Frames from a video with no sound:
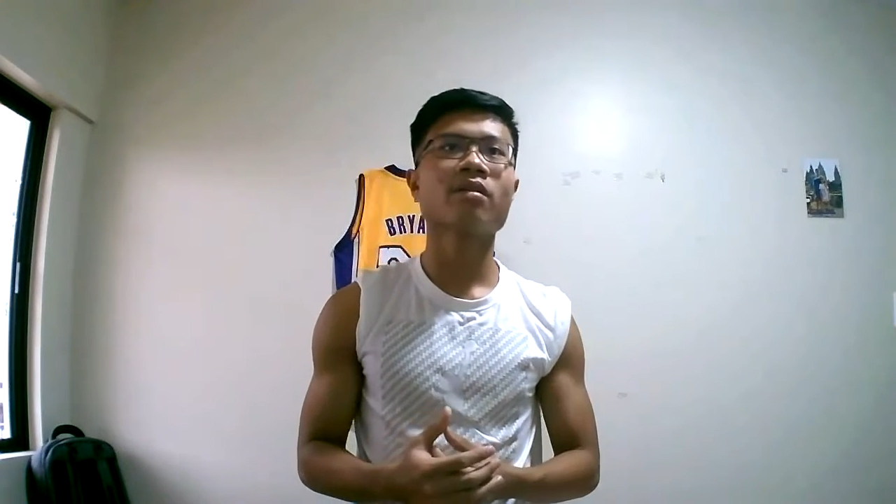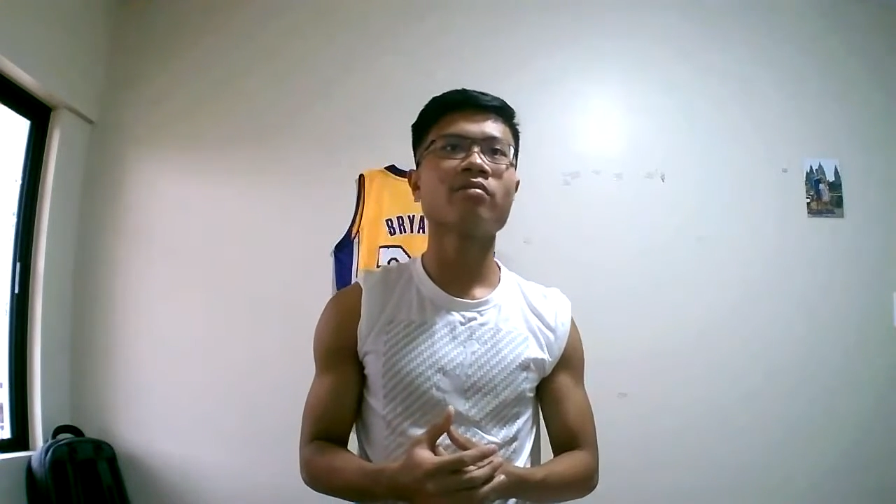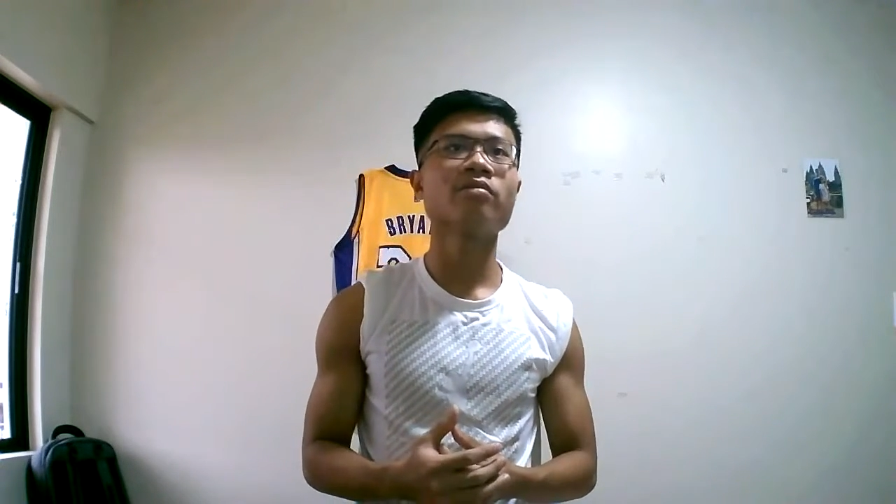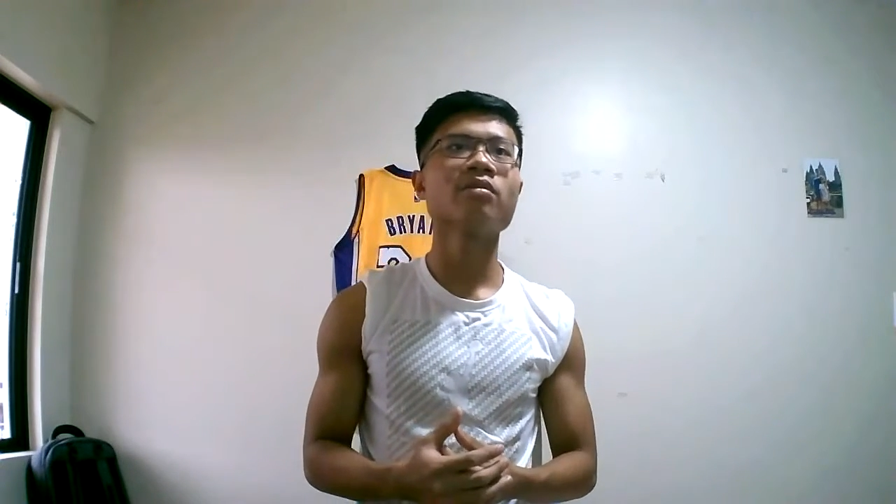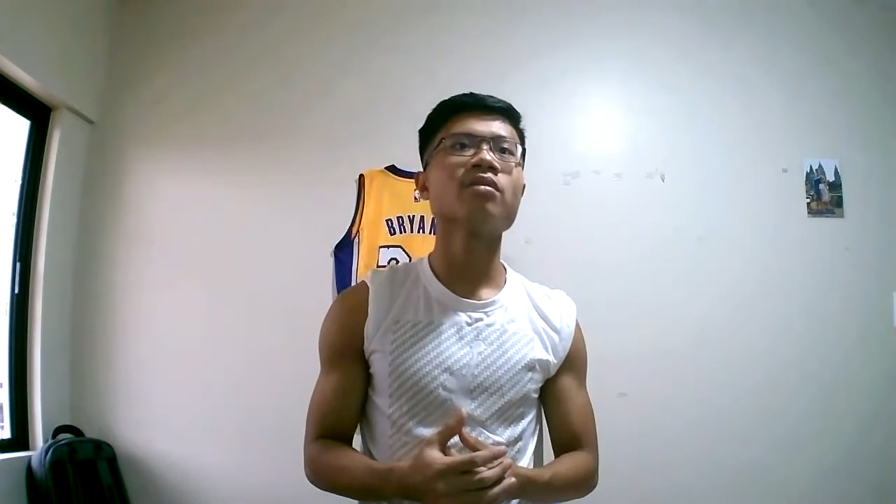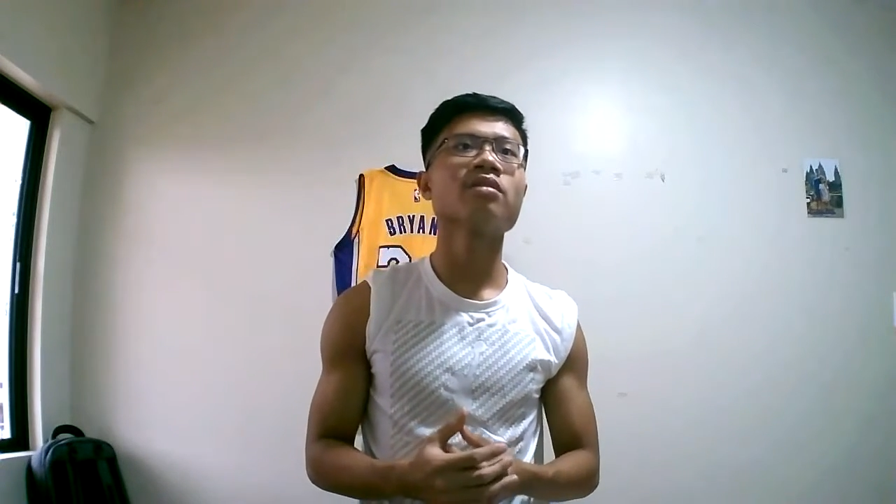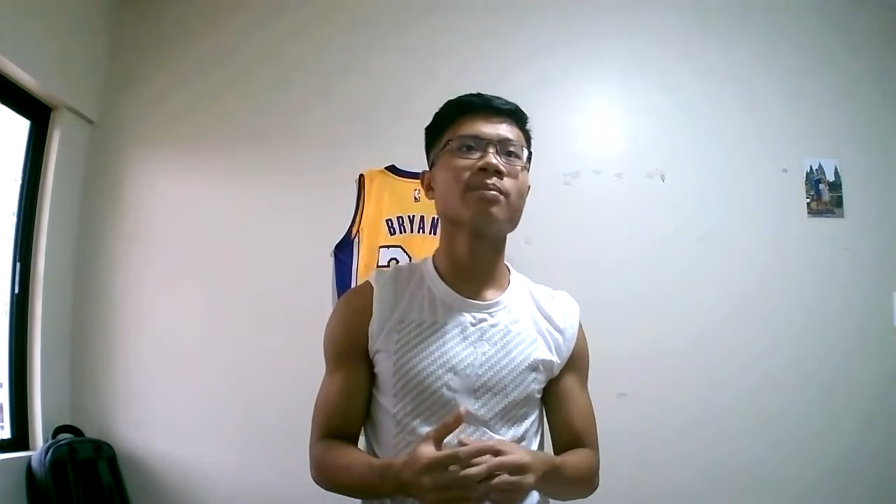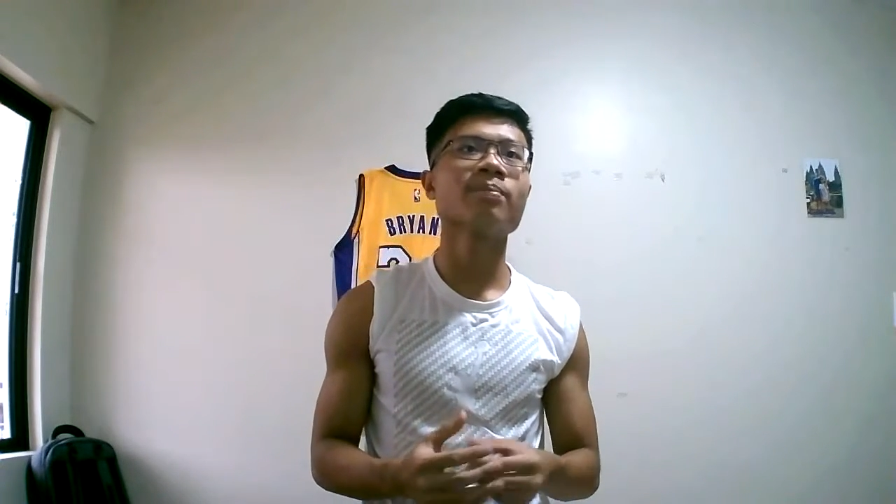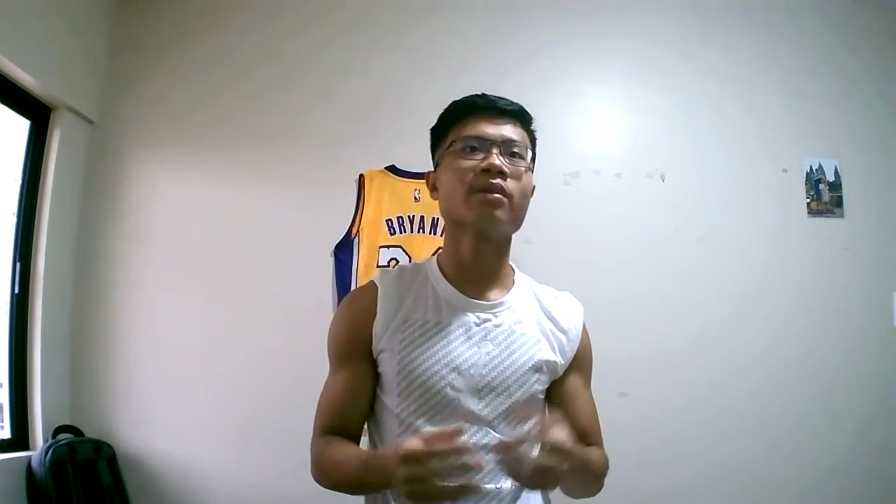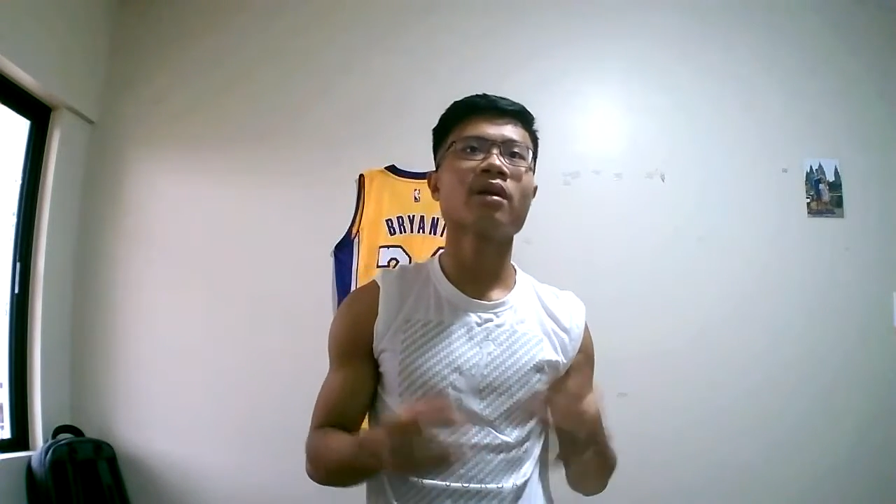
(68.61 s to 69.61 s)
through
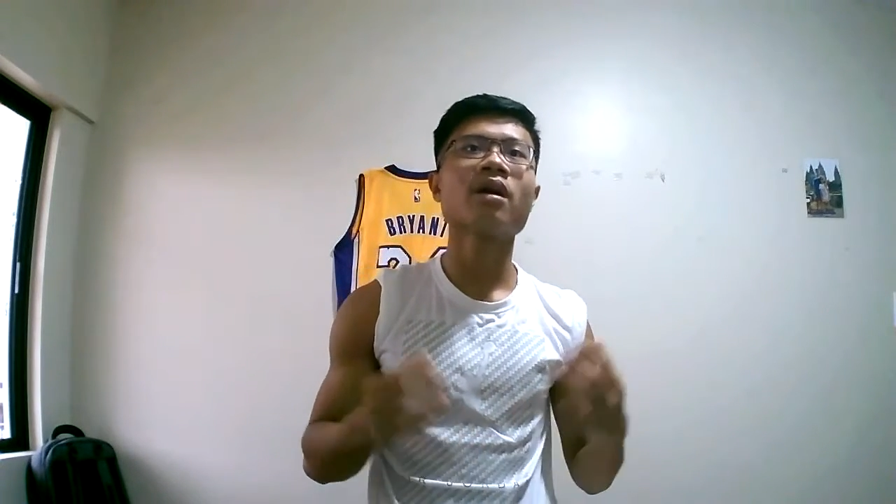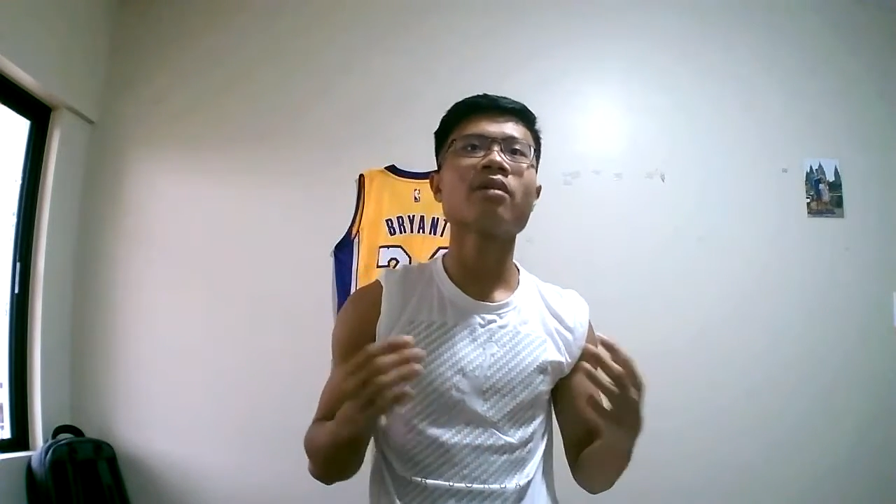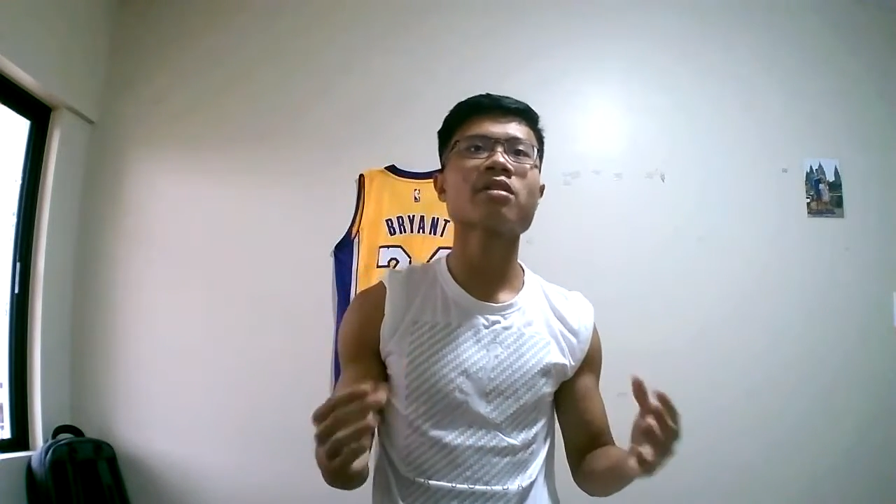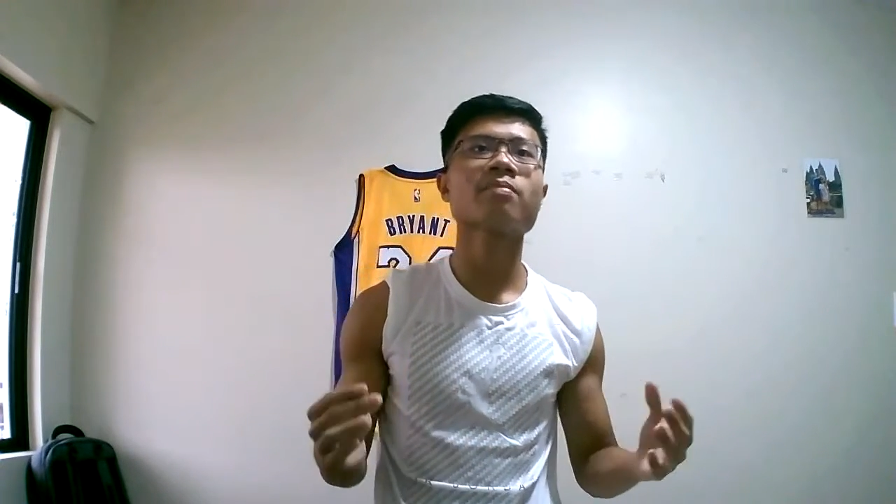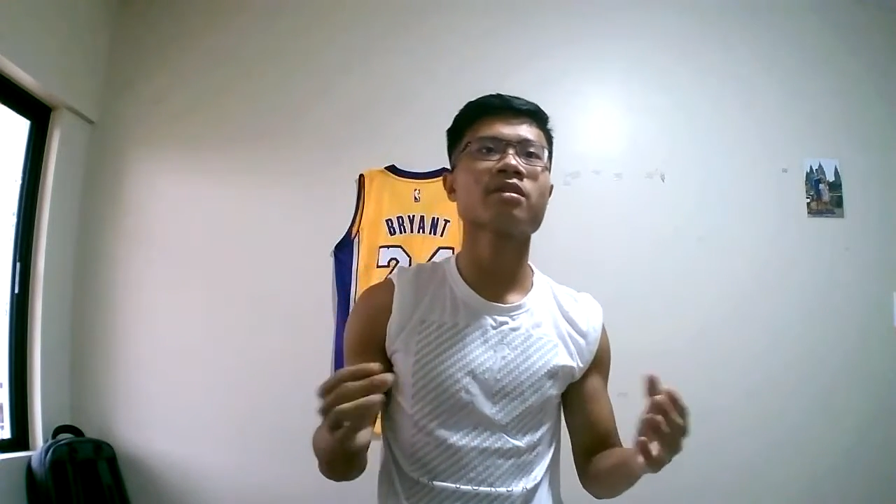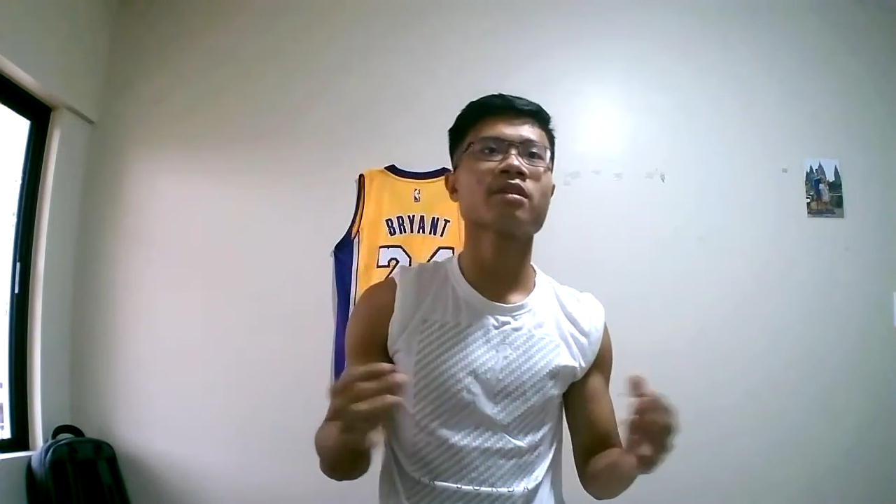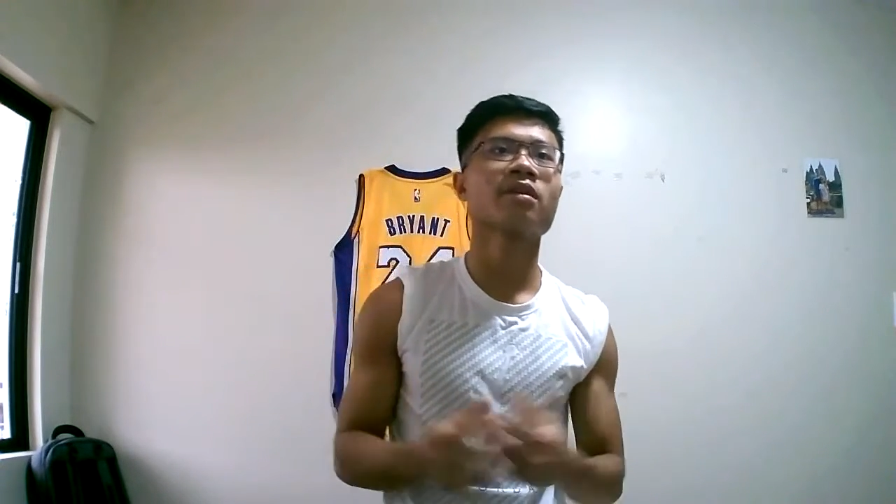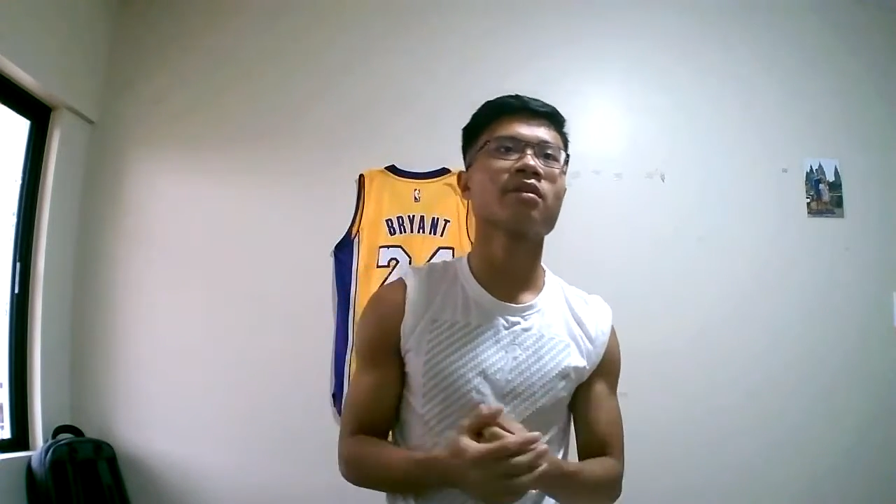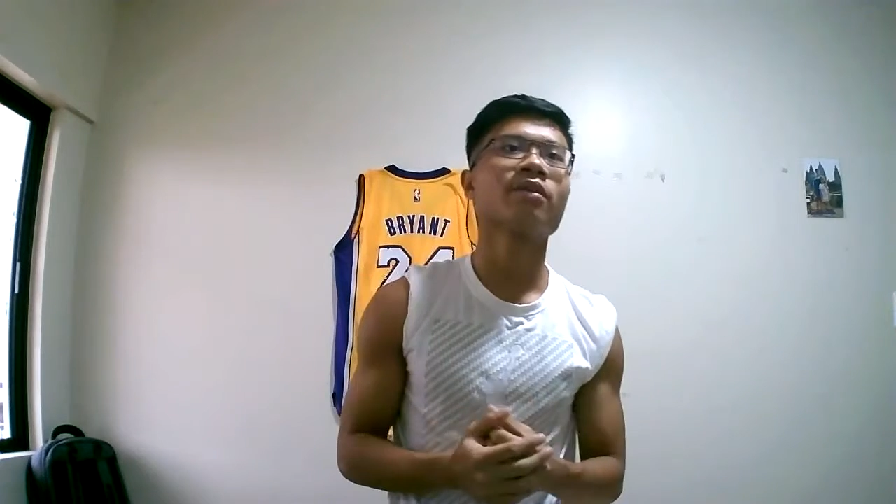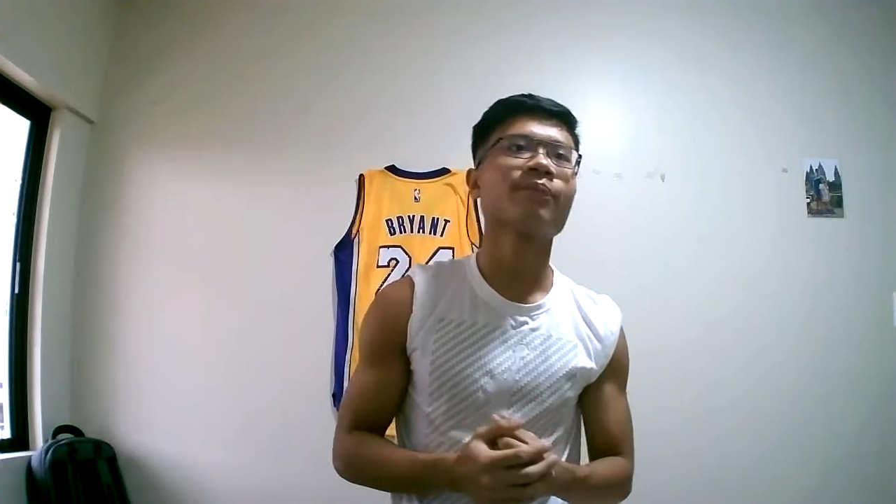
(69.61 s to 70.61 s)
simple arithmetic.